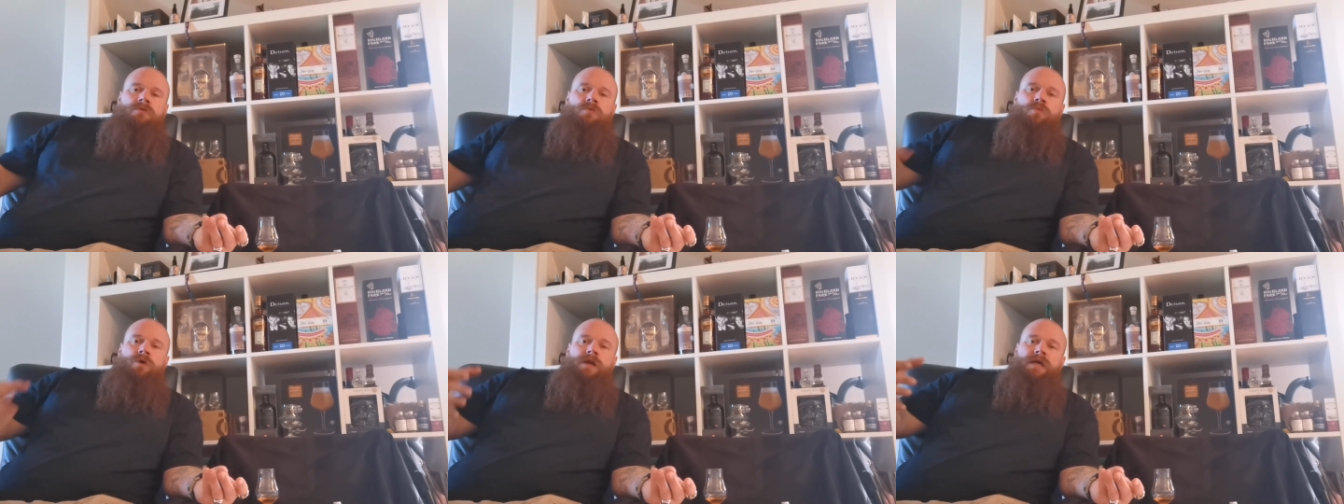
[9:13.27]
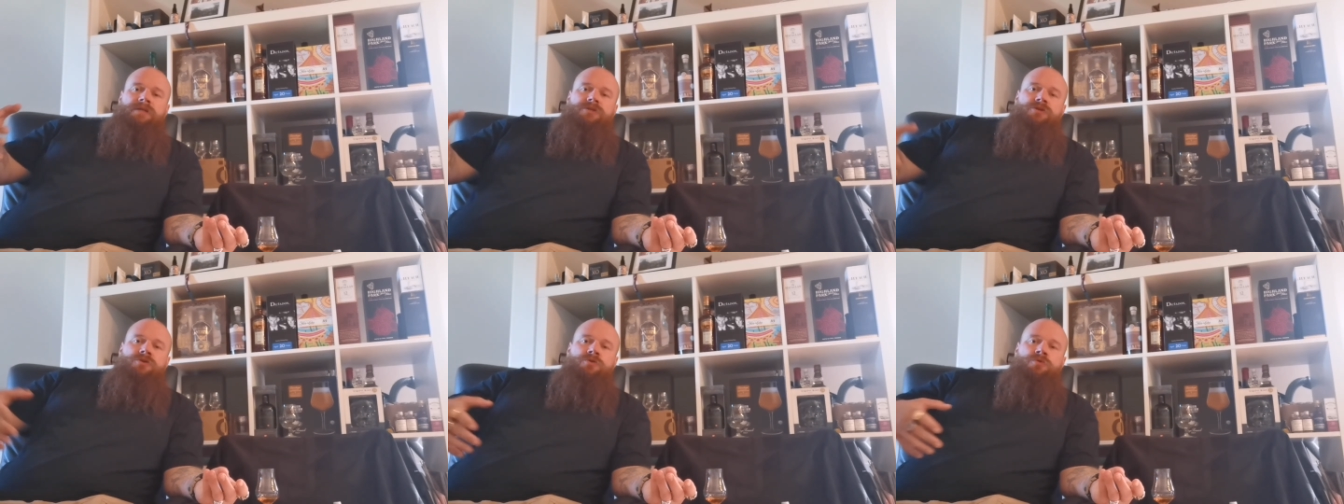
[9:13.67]
what I
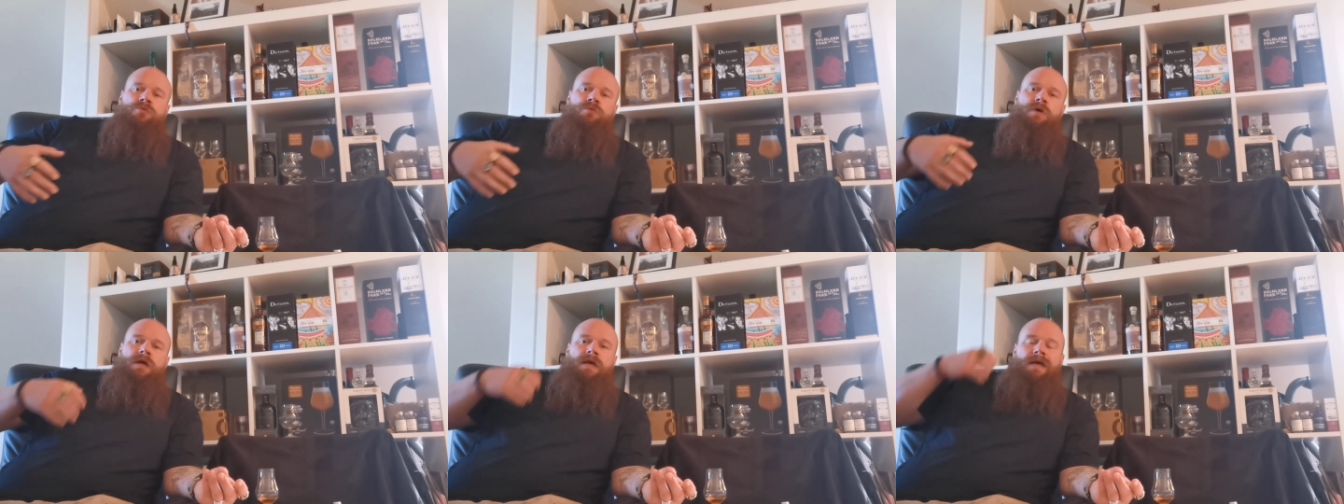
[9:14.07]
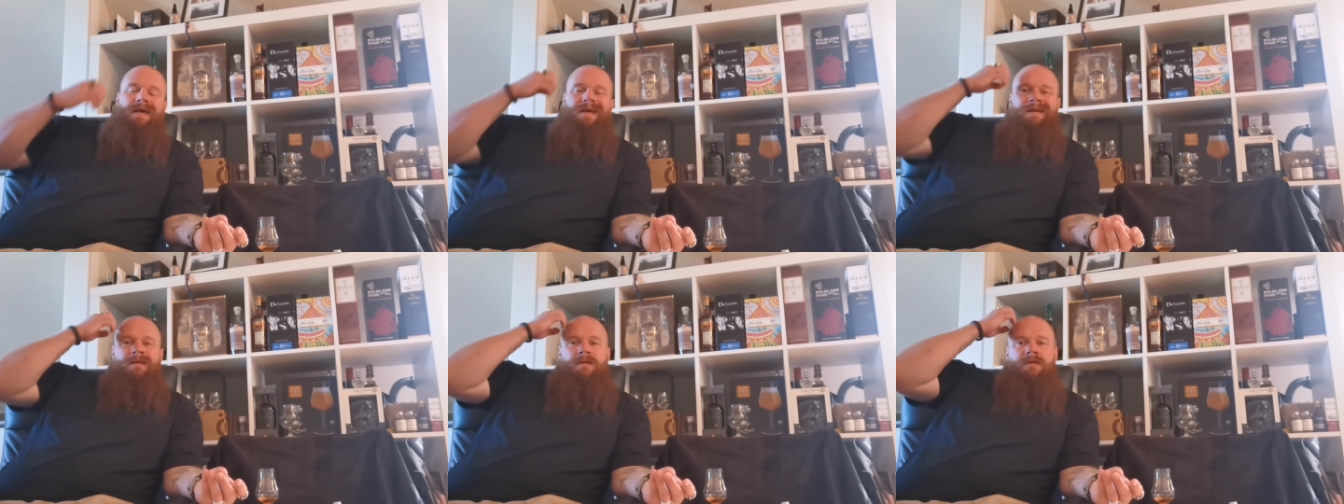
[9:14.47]
do
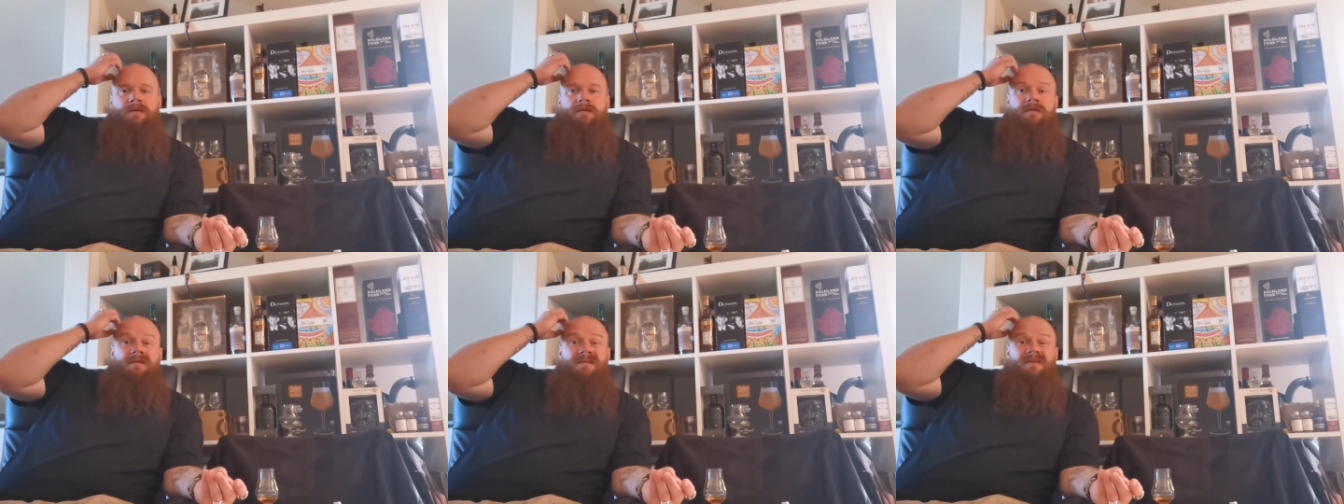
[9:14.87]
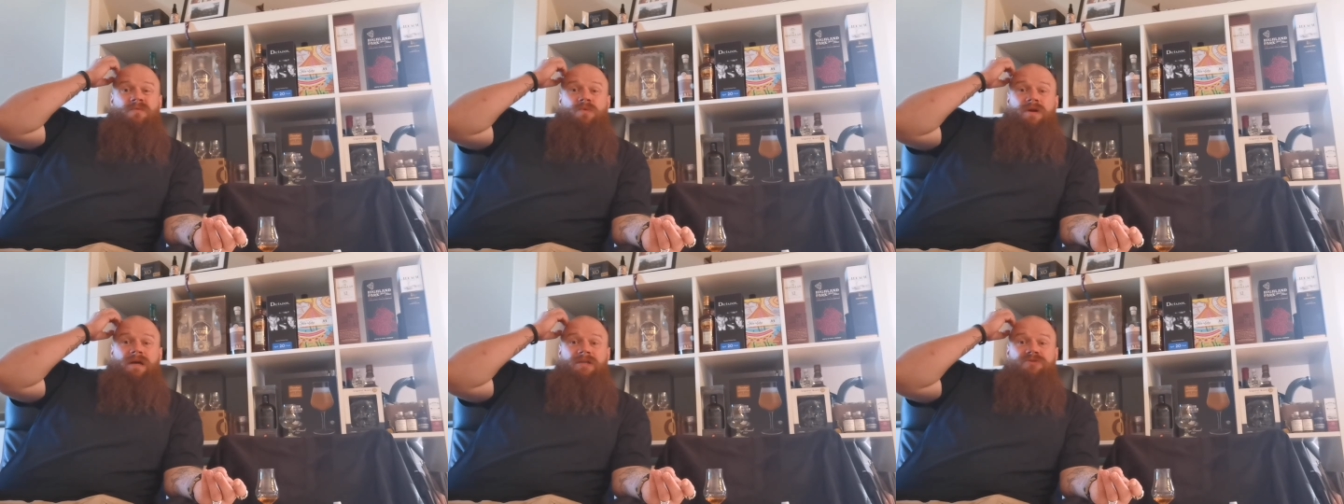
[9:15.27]
and
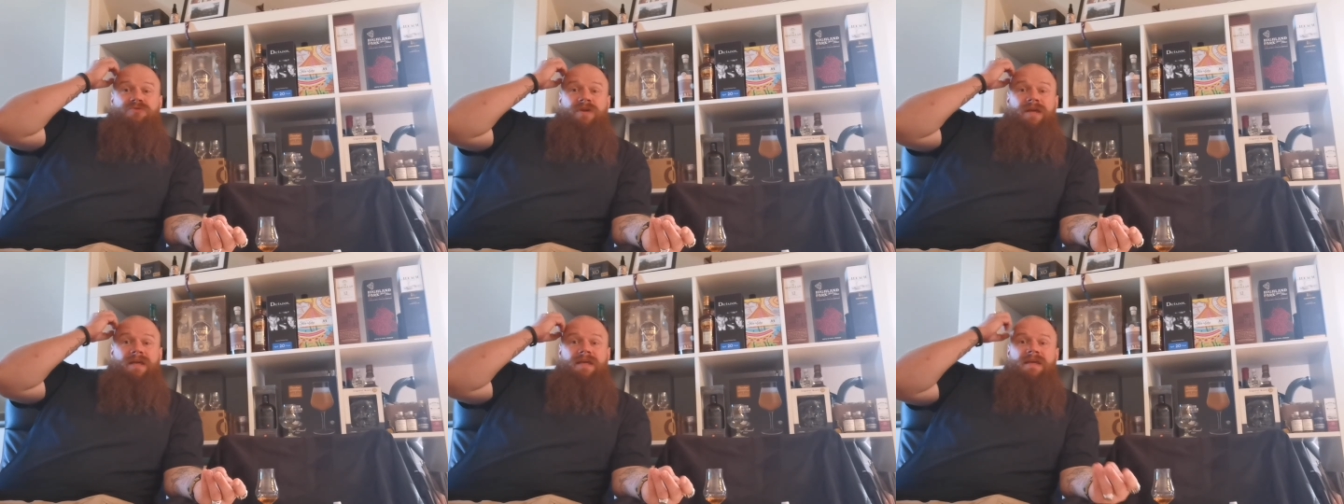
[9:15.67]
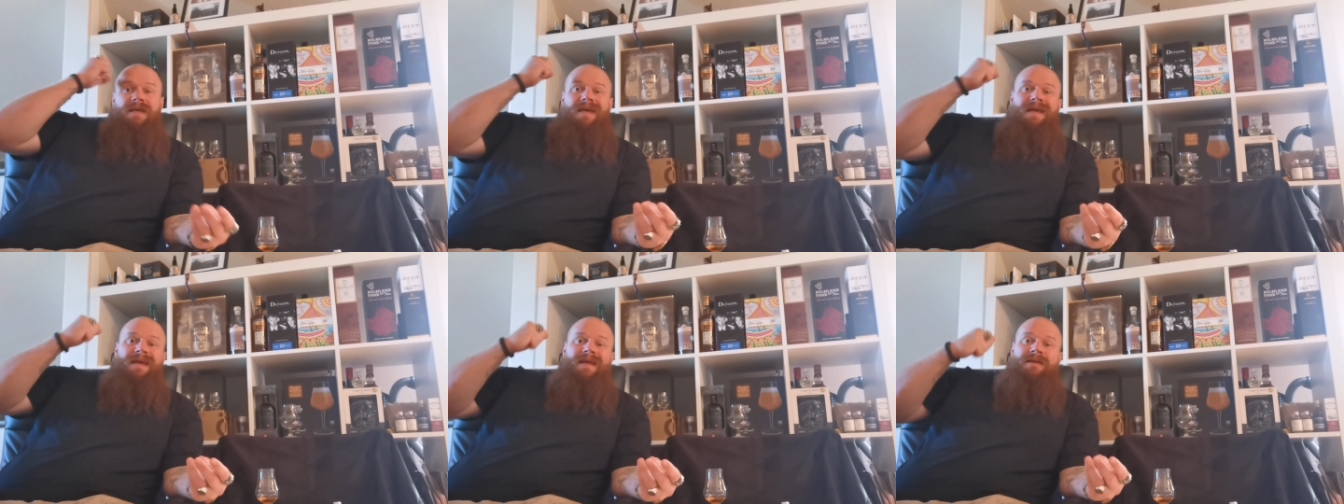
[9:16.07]
what I drink
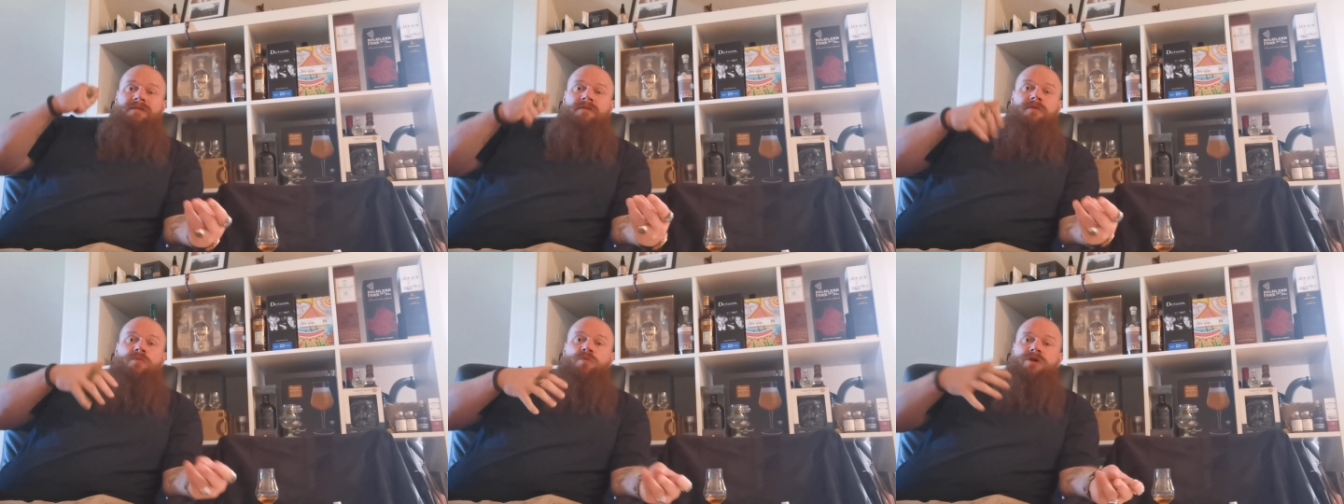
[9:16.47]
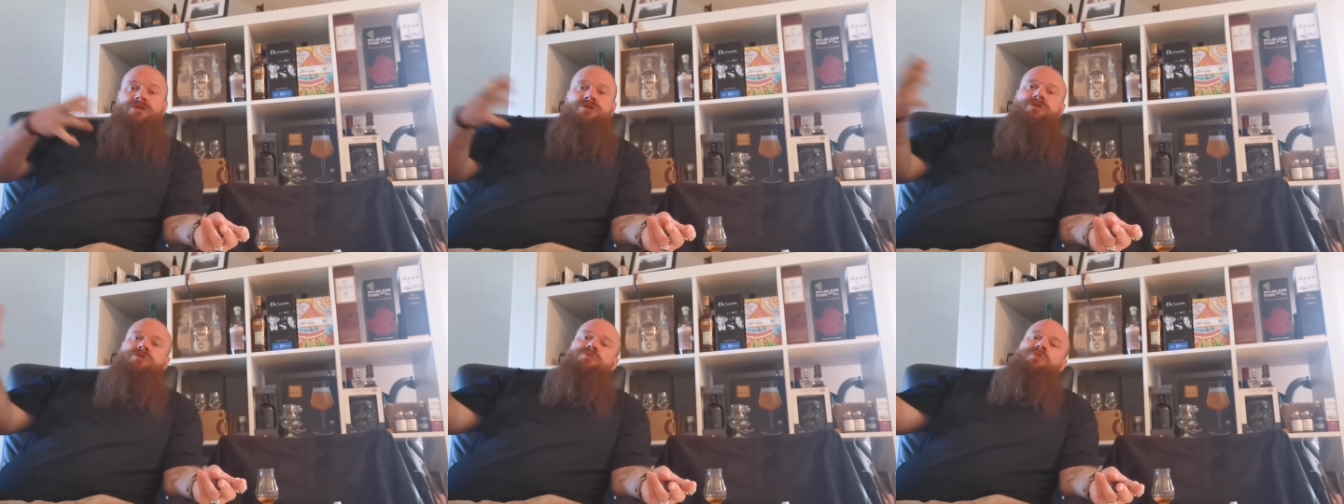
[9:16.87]
and what
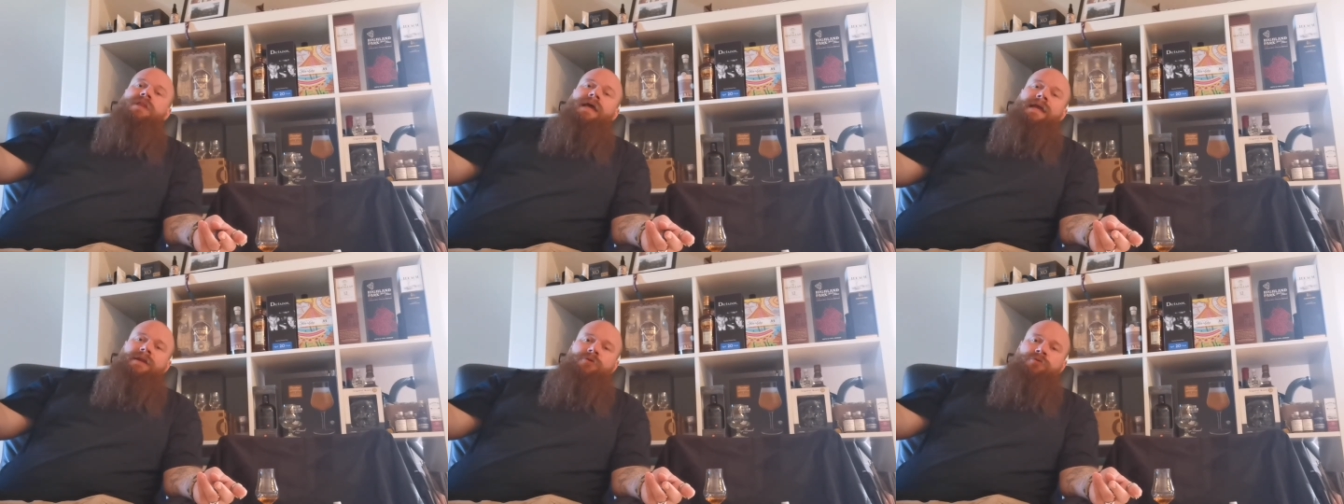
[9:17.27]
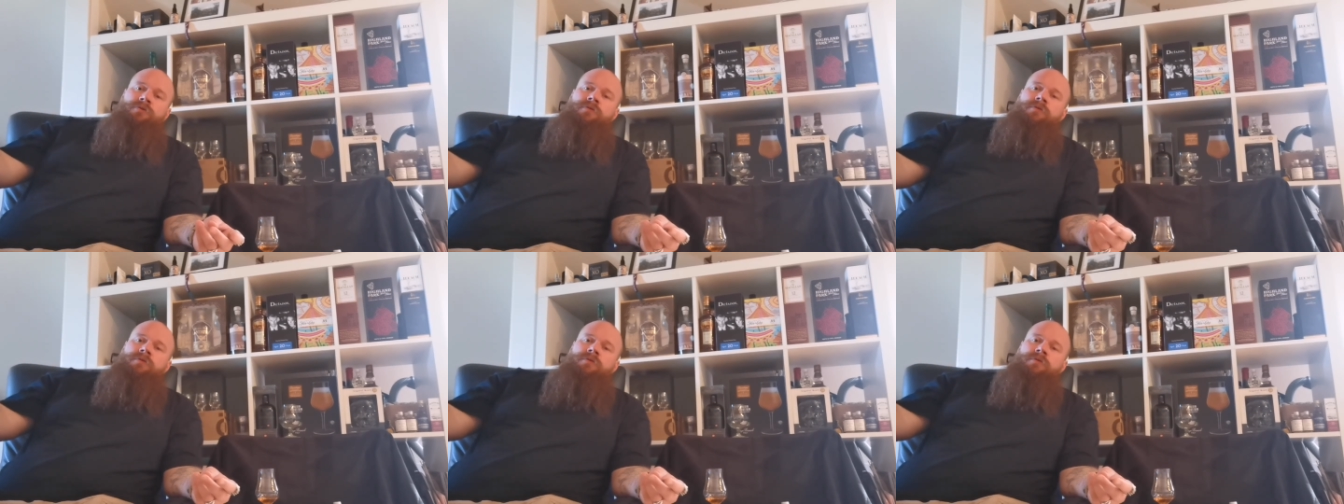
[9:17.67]
to do later.